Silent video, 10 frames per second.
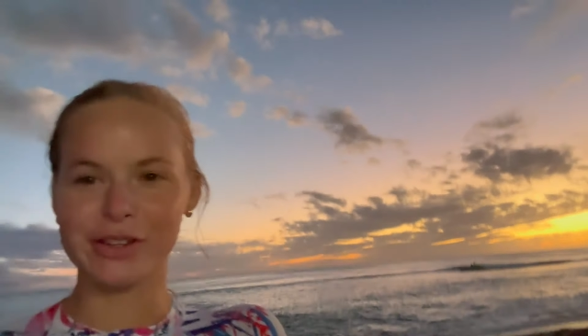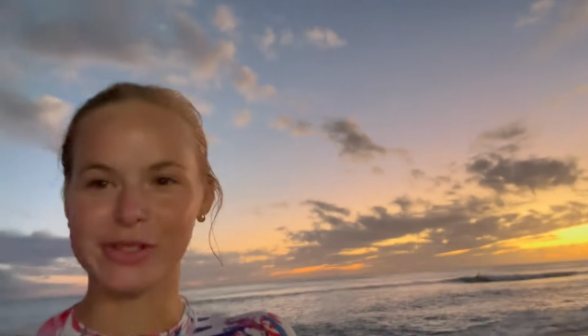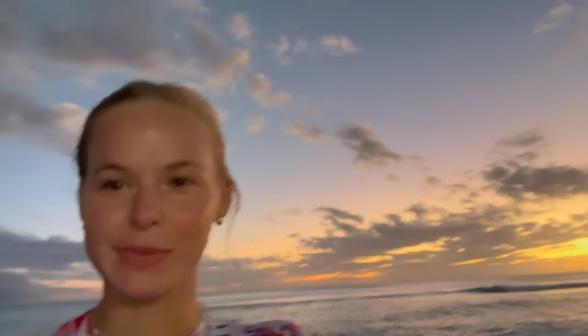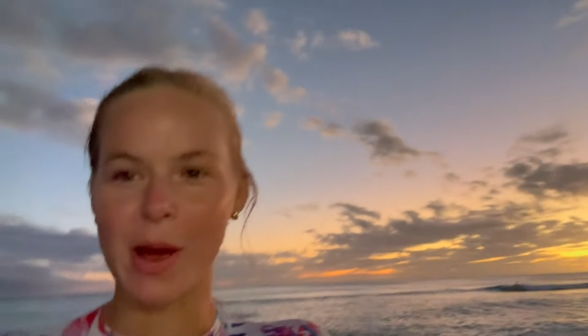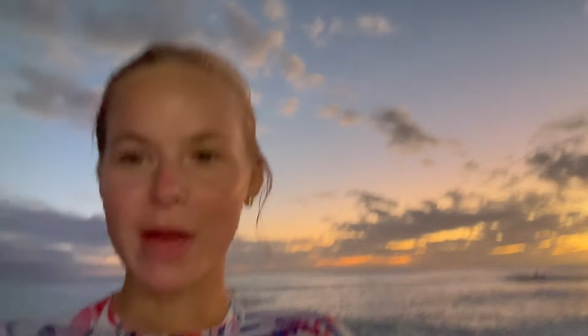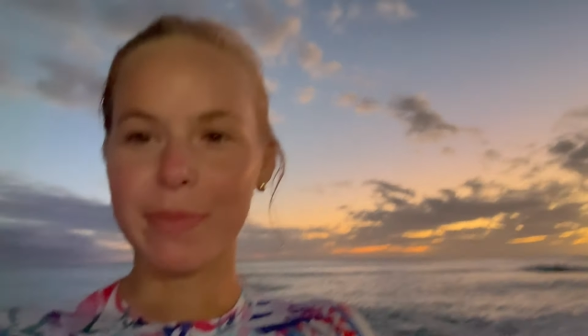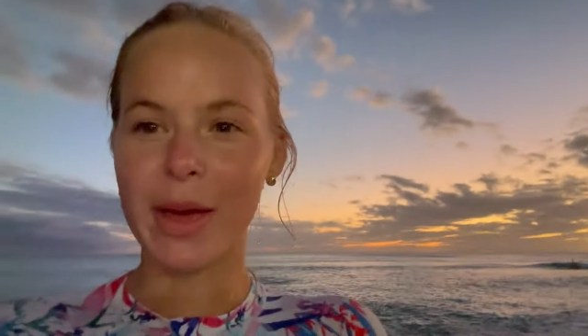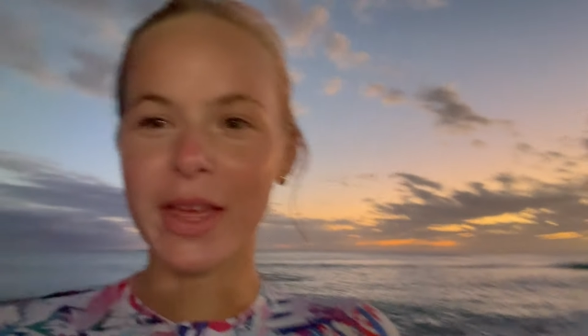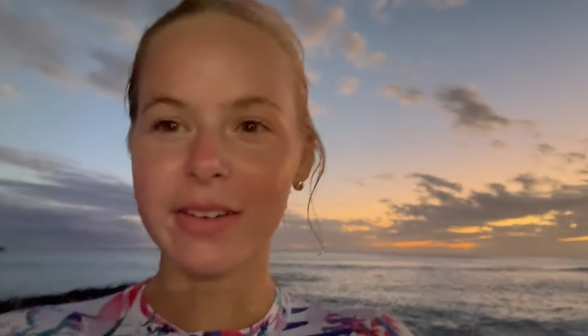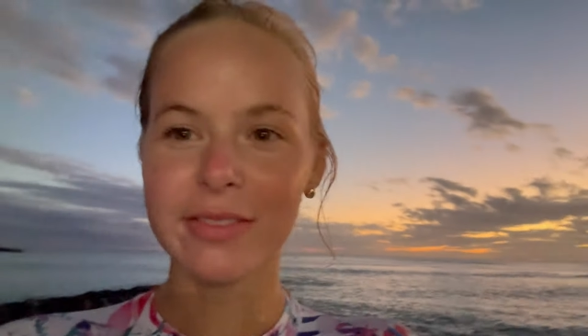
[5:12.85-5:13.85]
new spot,
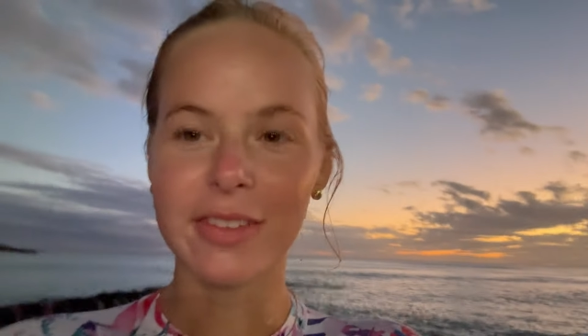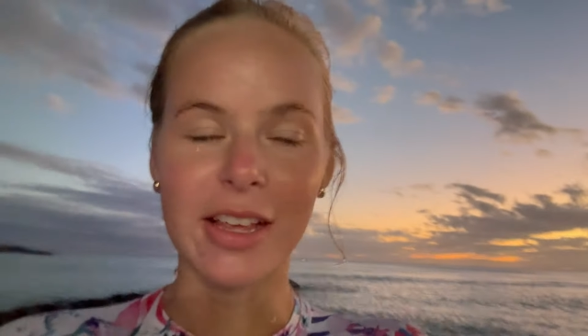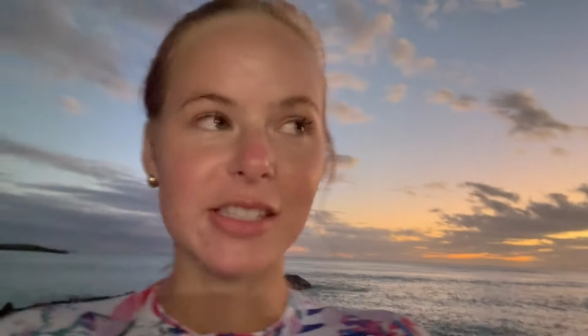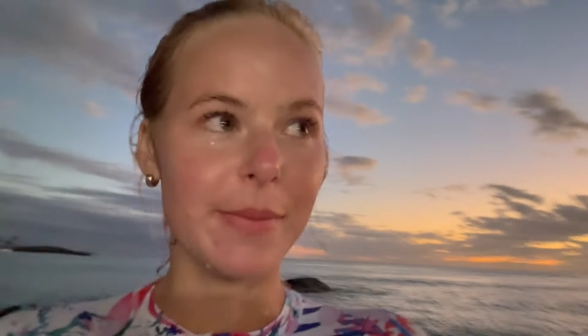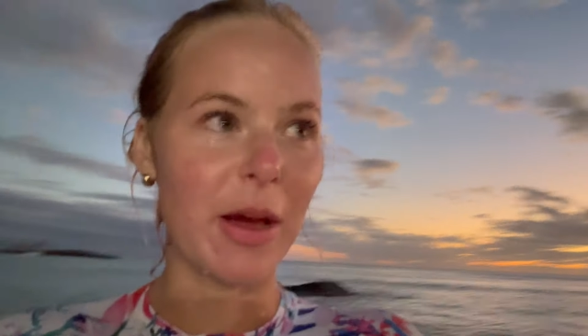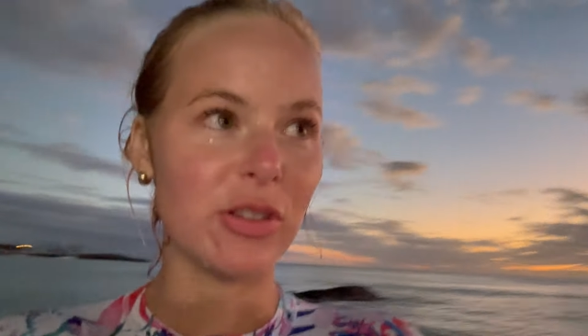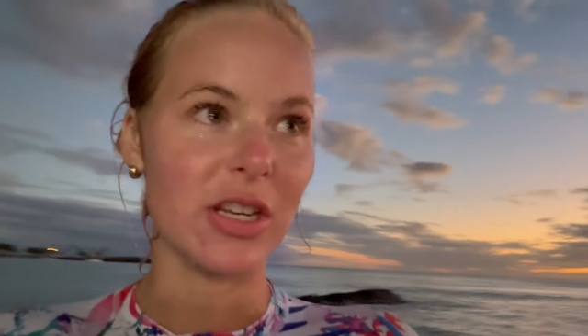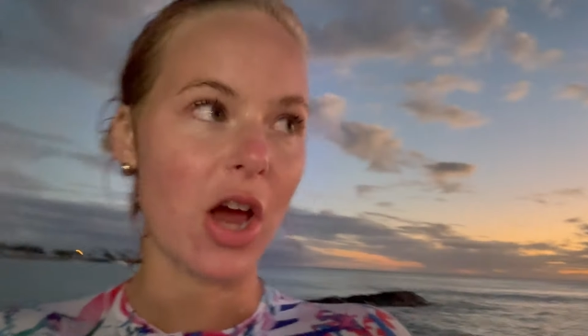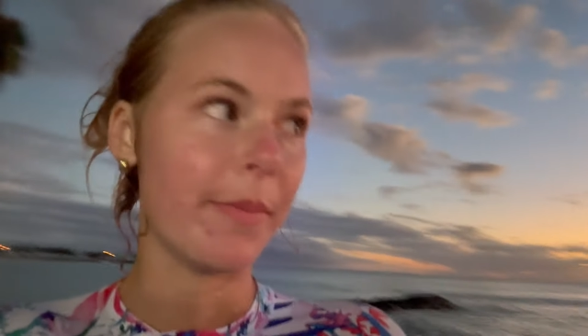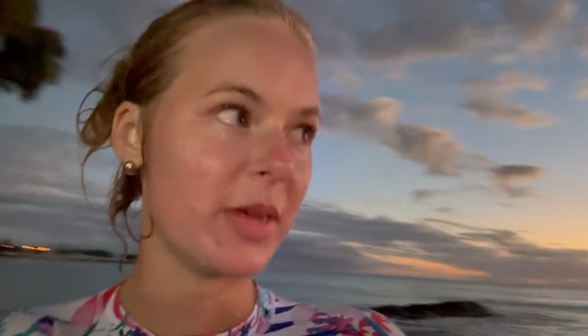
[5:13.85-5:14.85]
but it's about to
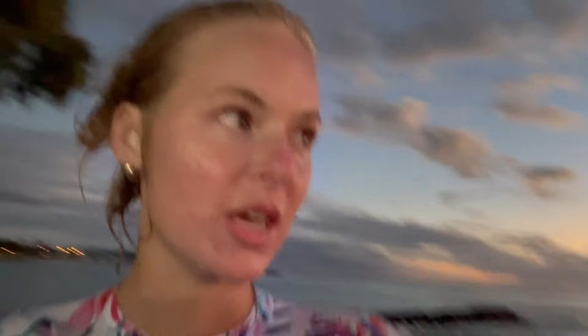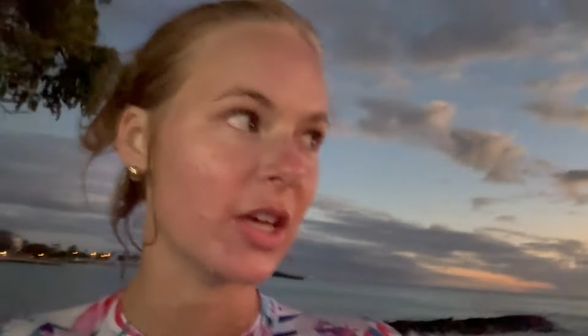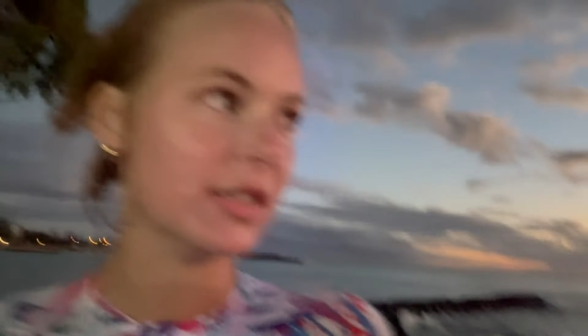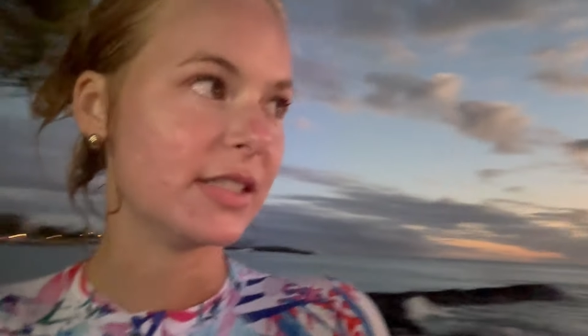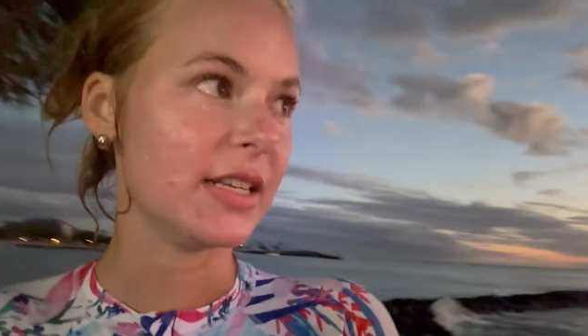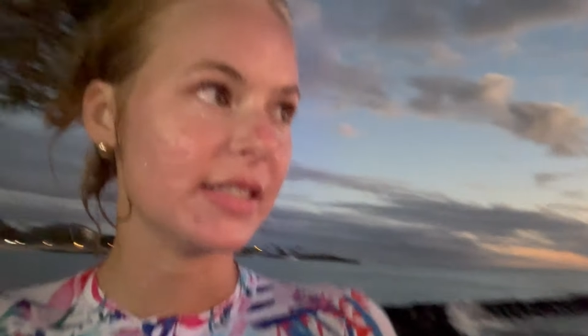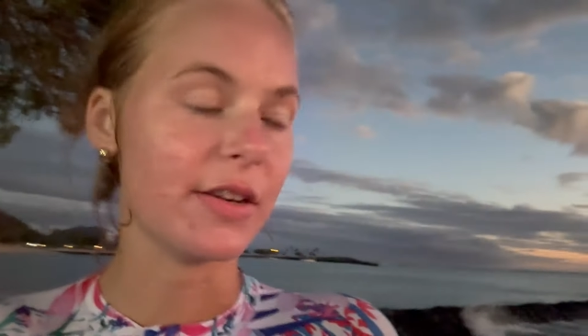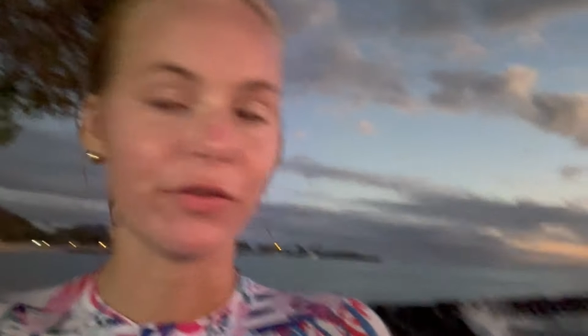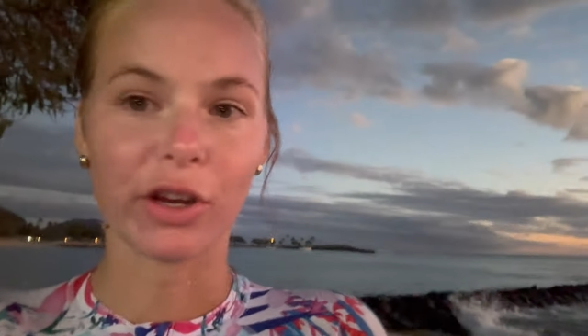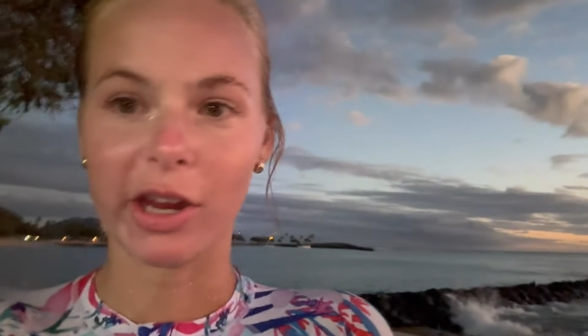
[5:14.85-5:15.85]
not be a good
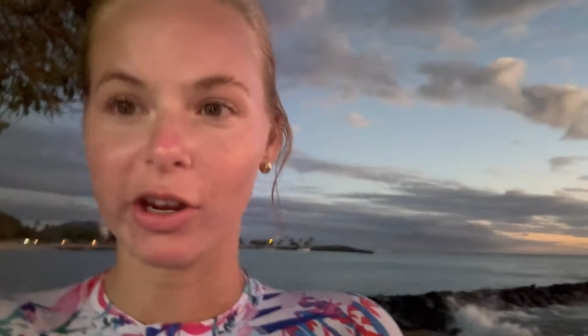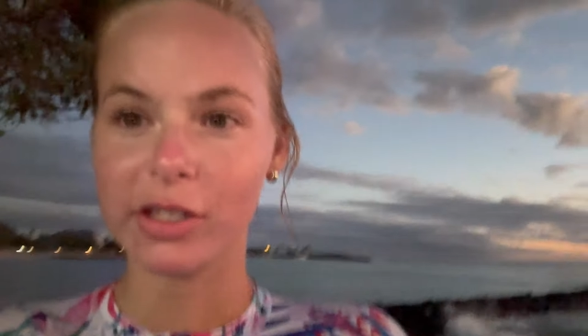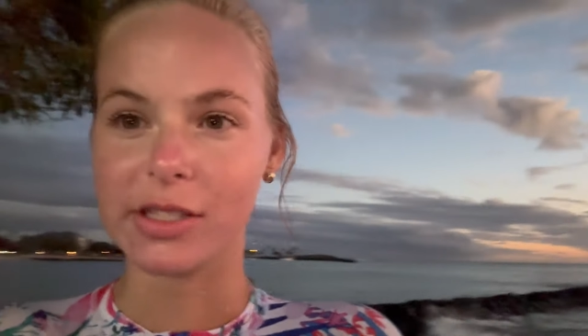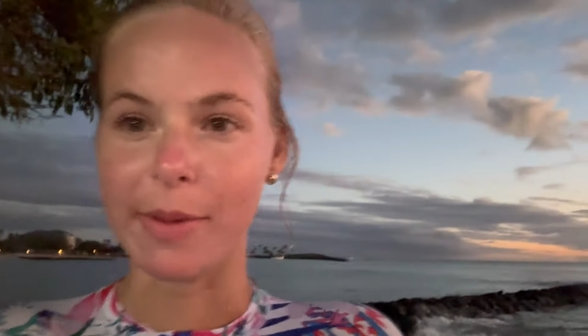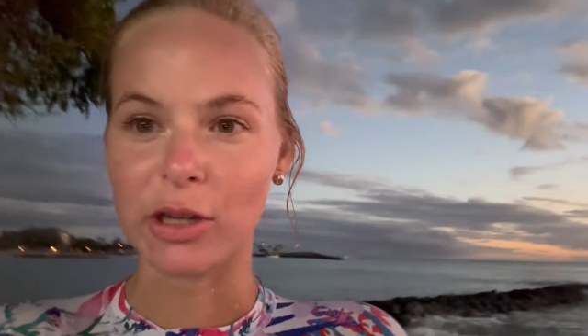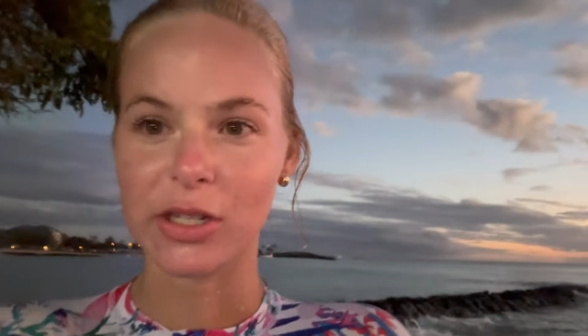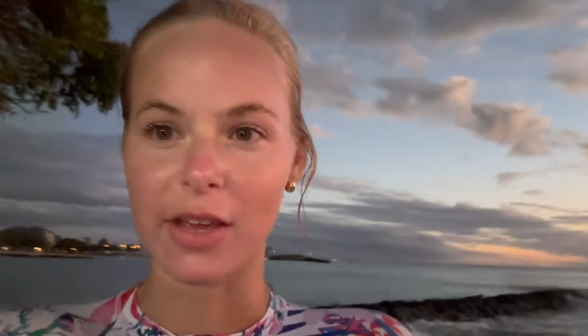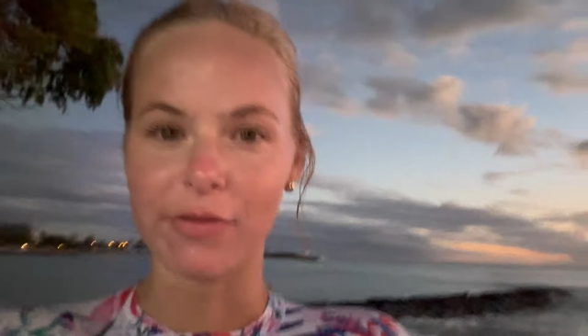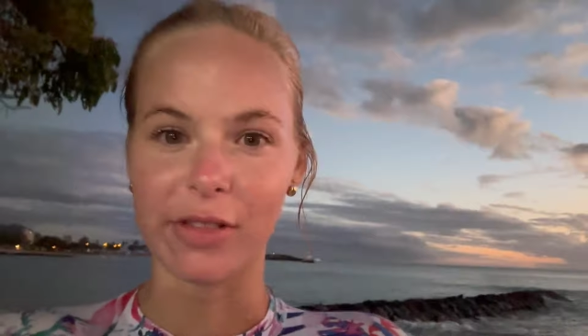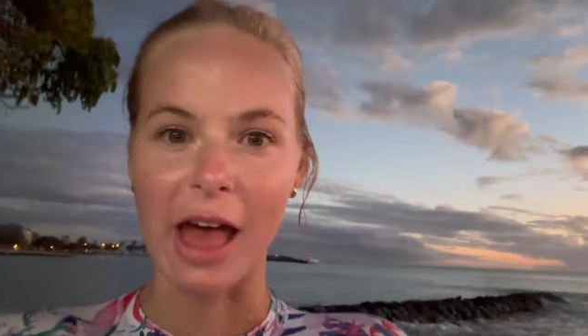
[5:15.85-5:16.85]
season for here. It's about to
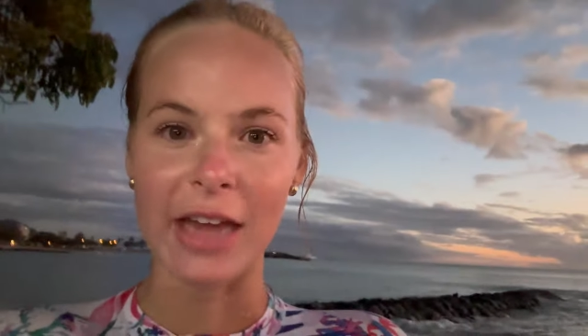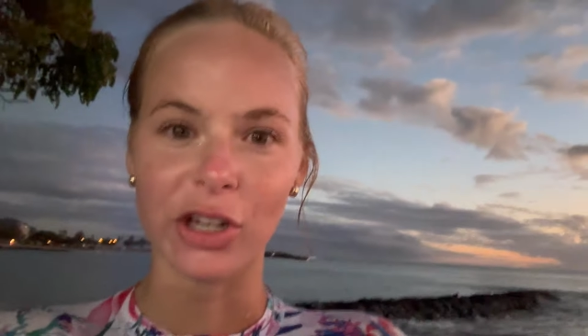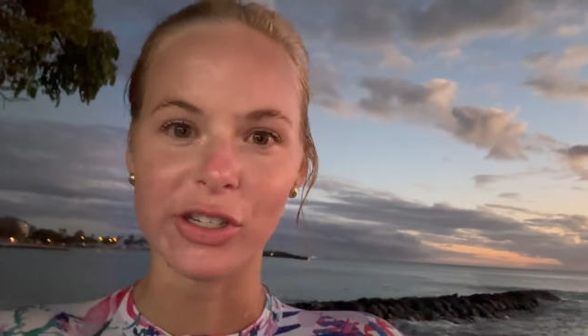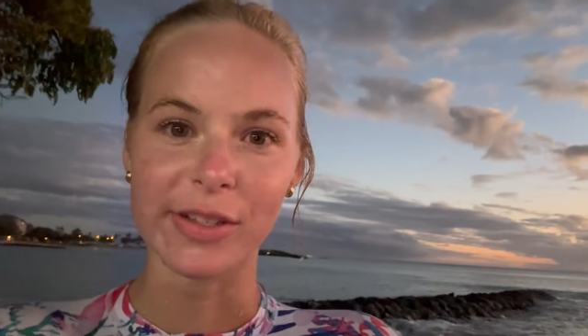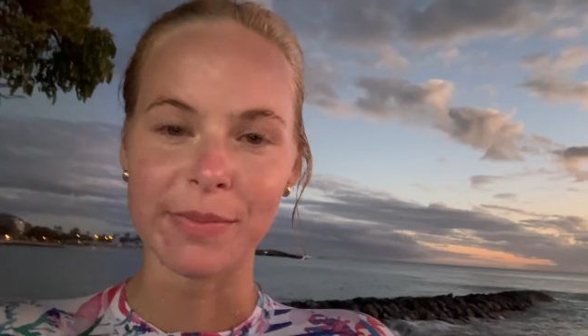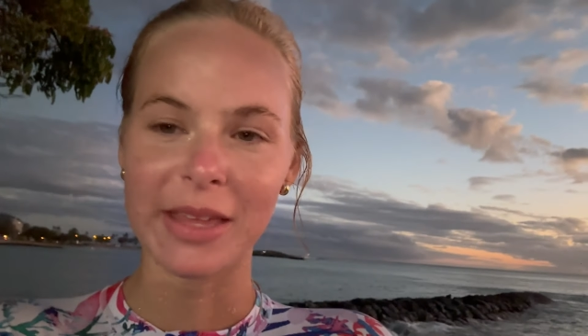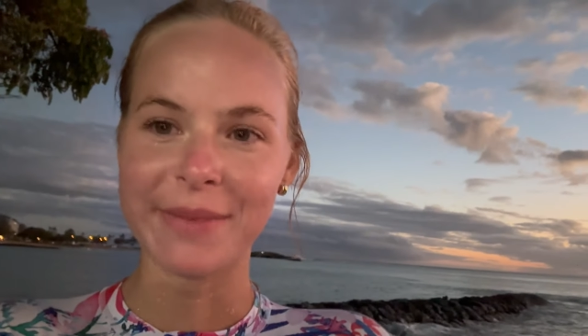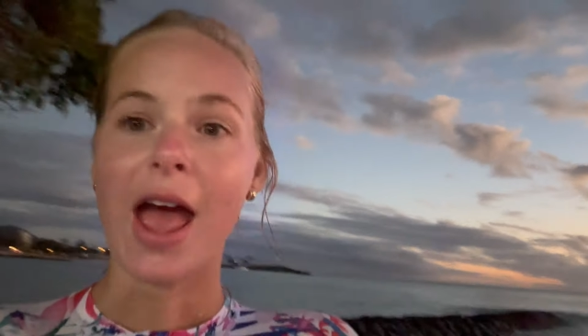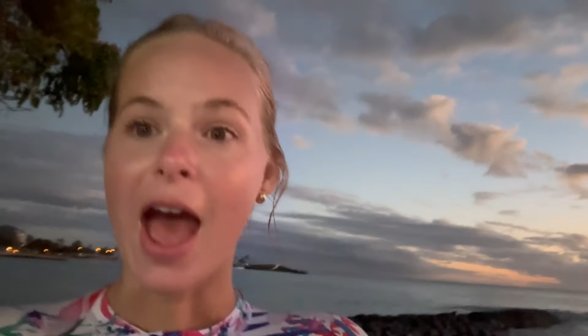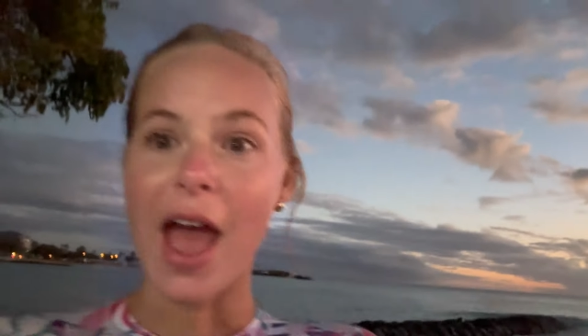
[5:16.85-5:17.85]
get flat or something.